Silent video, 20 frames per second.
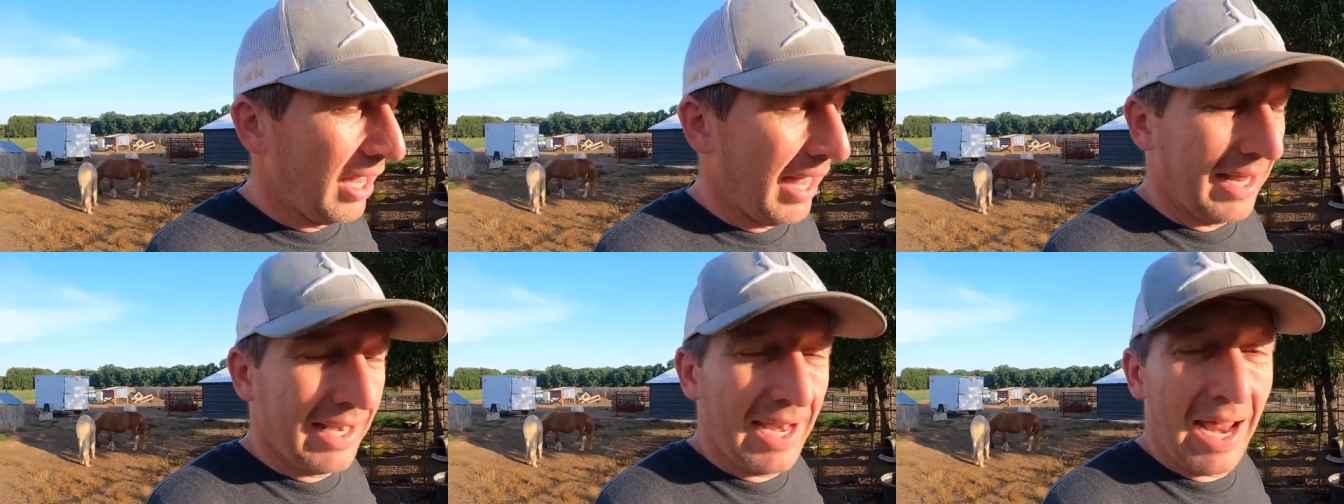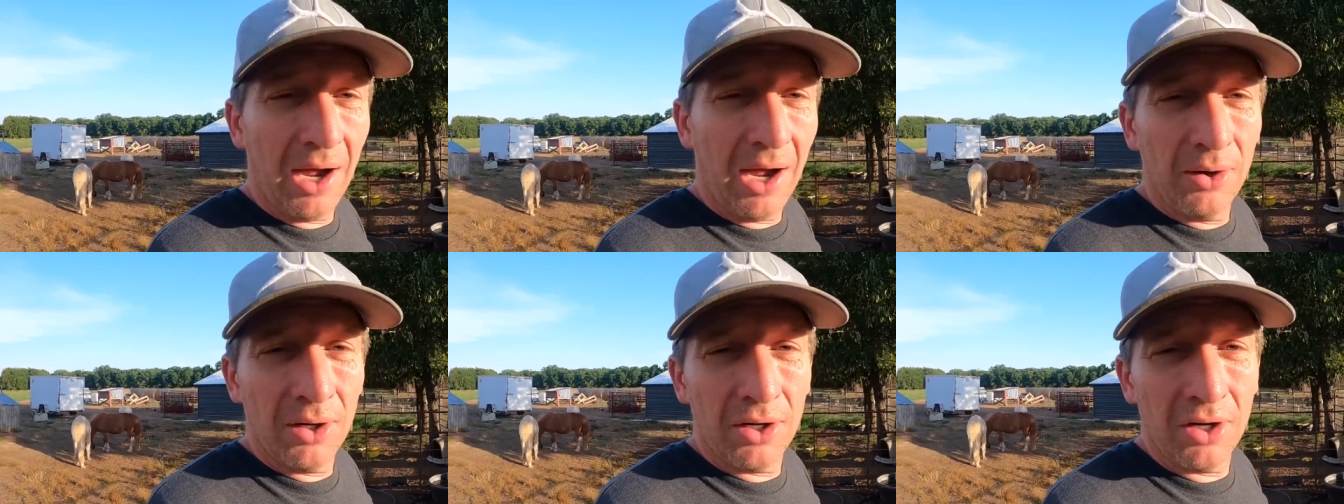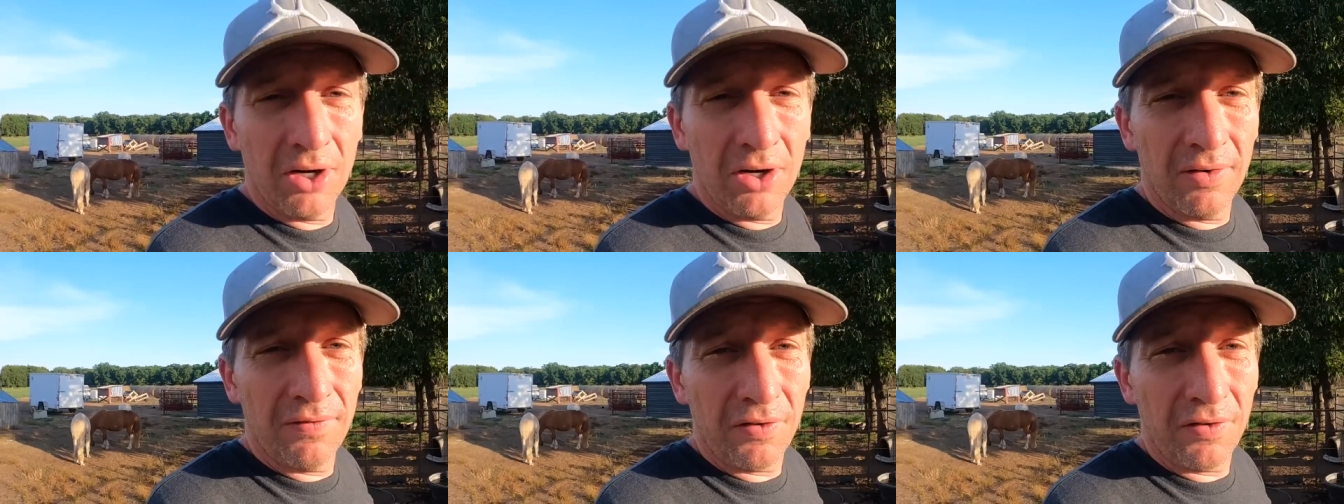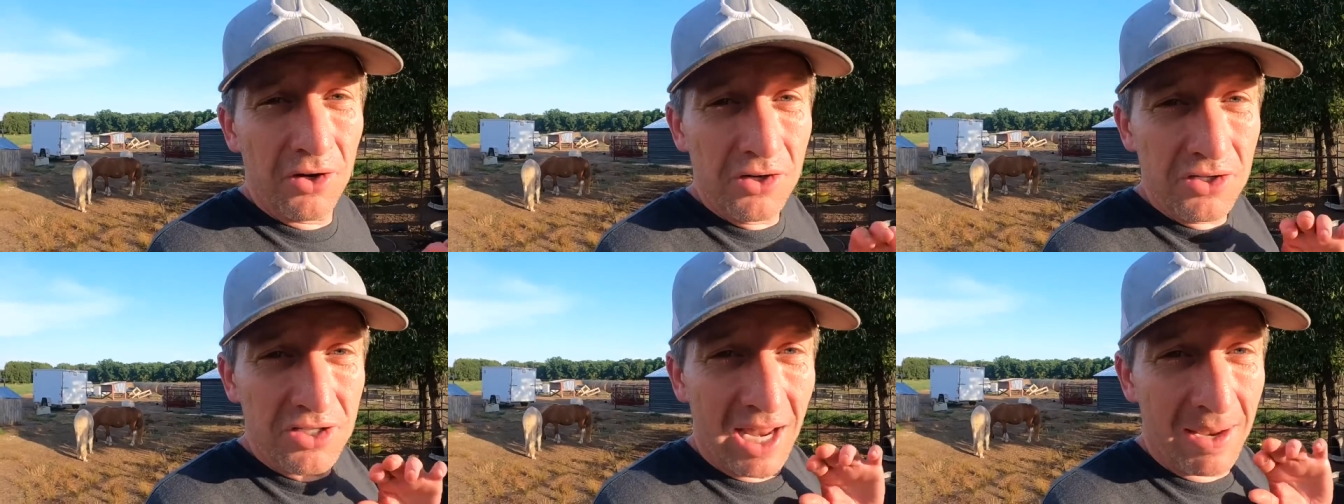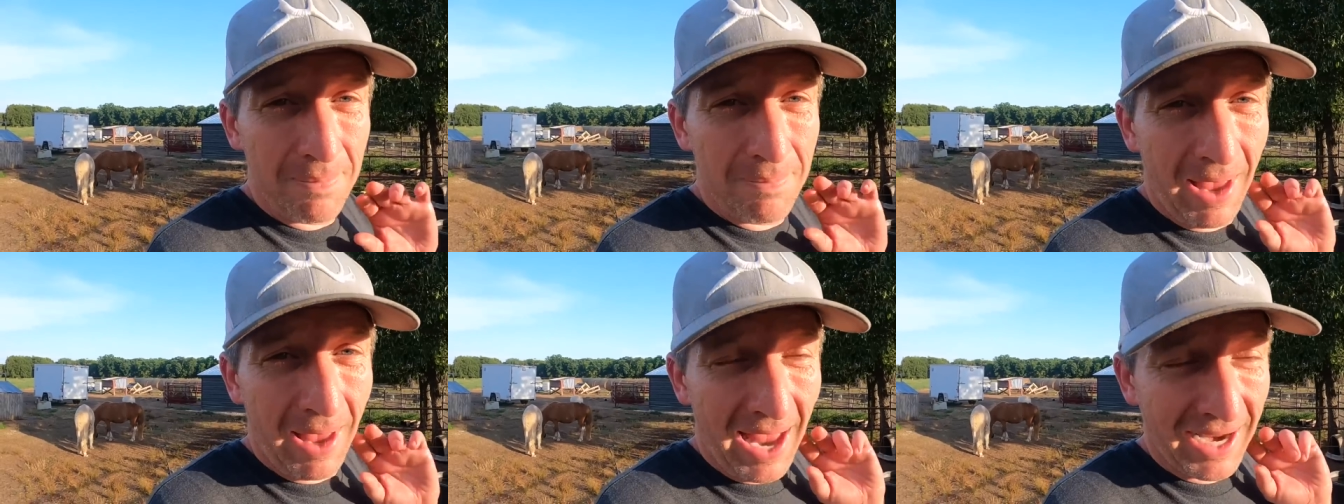and how her first
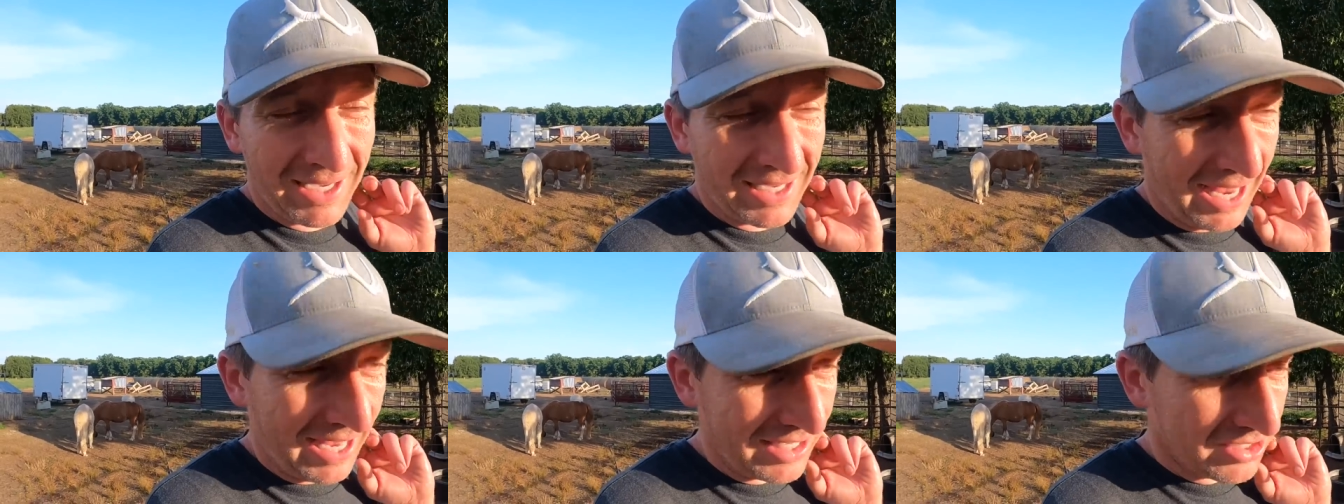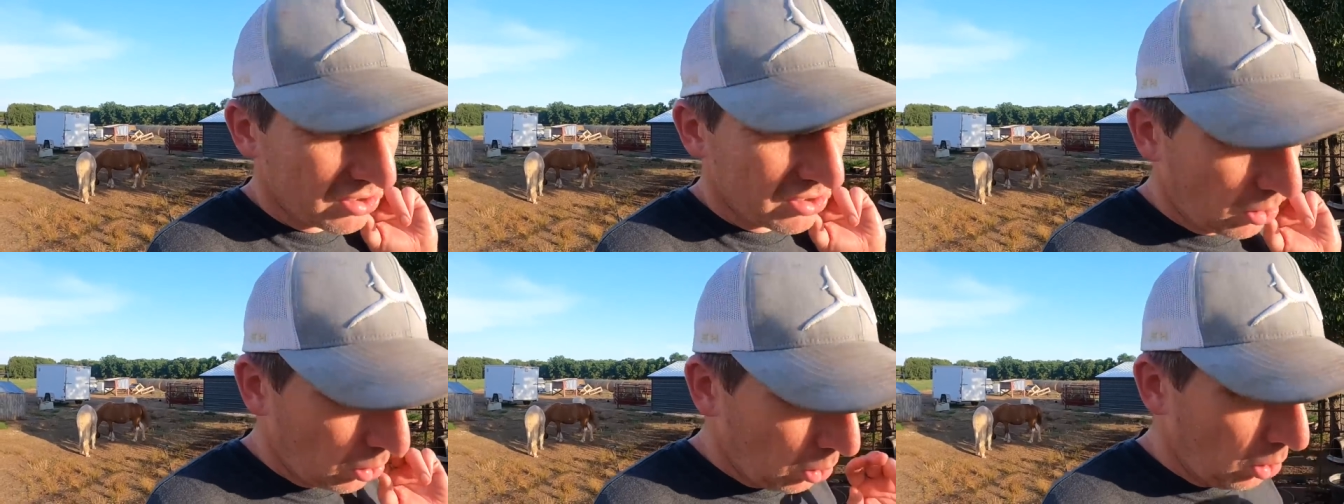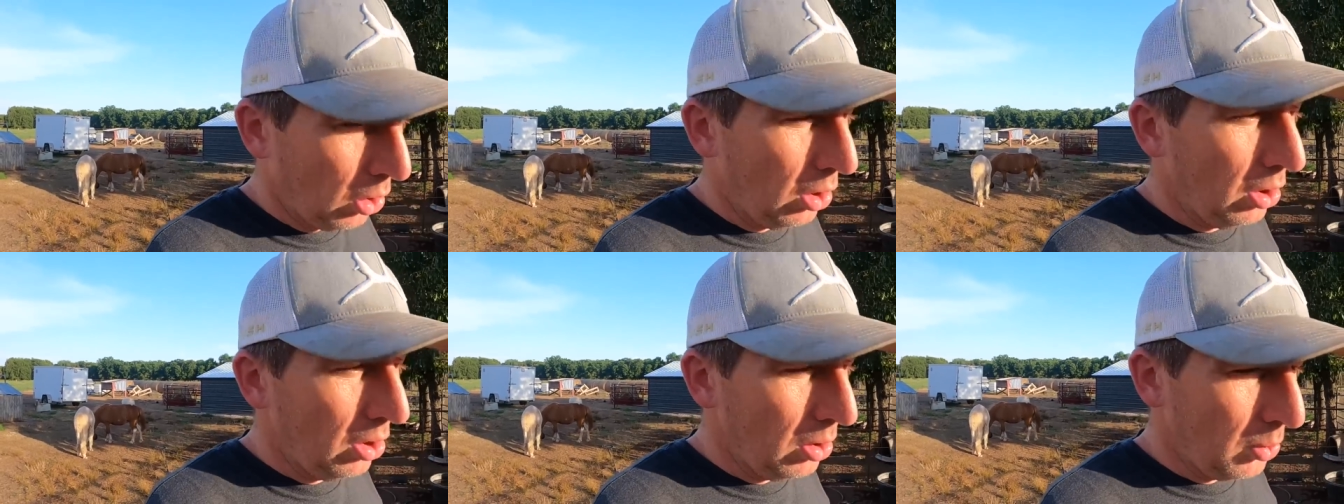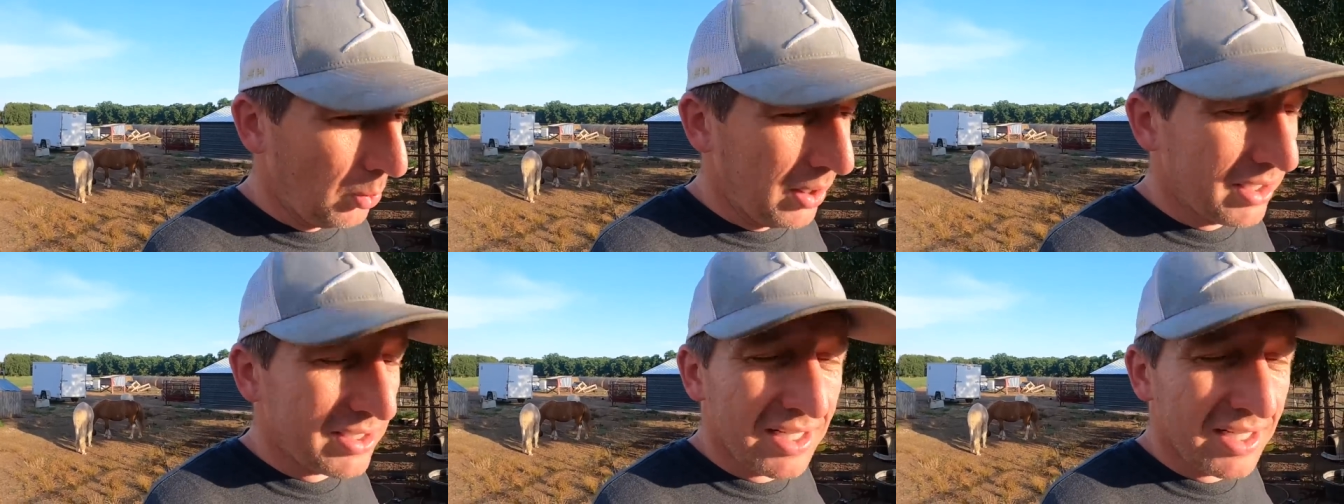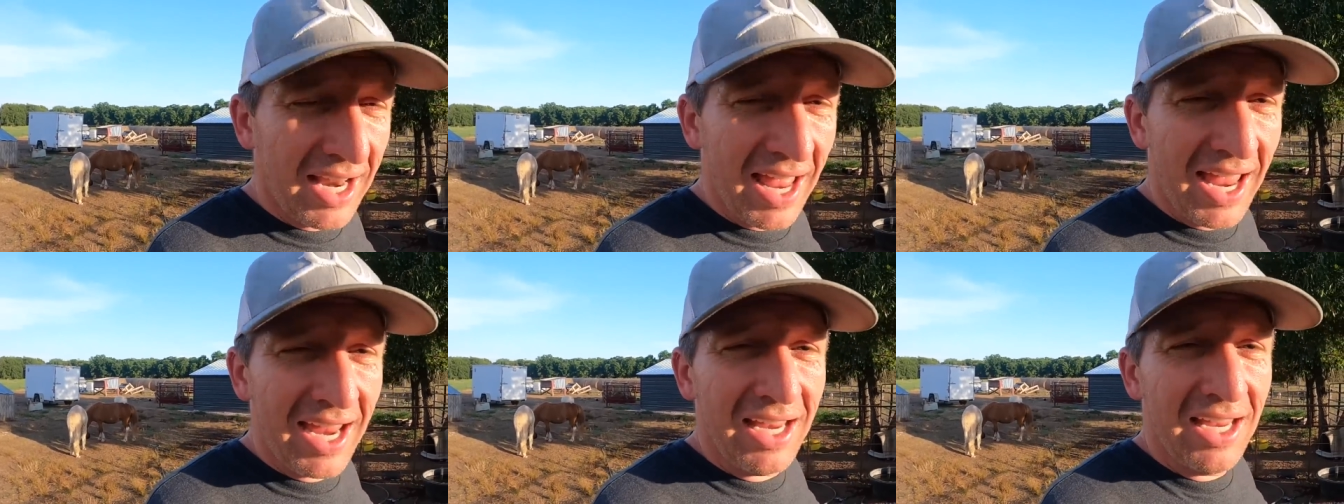day back at school went
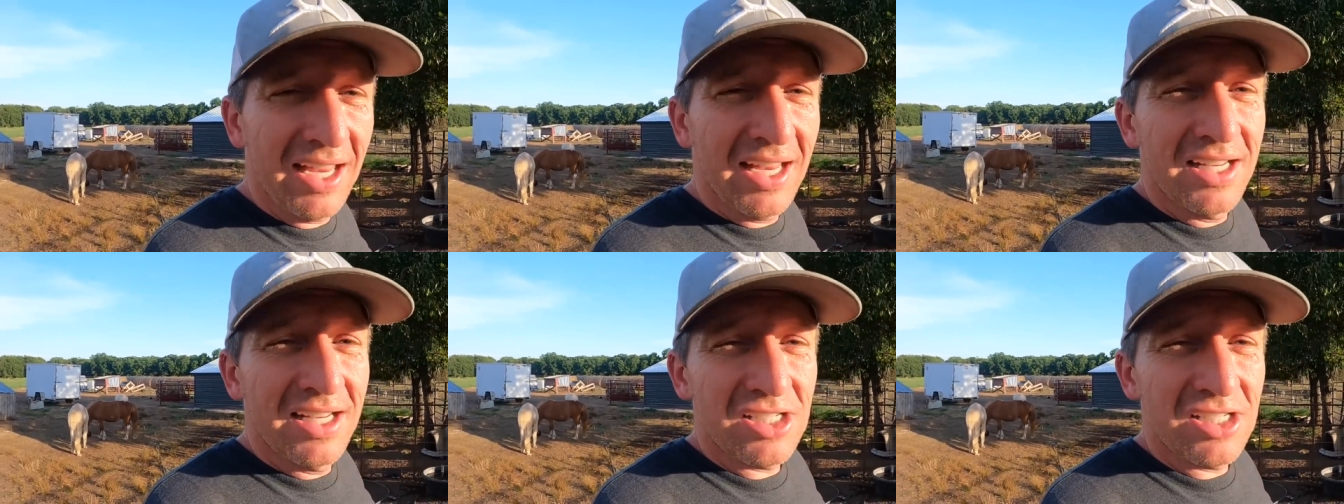today.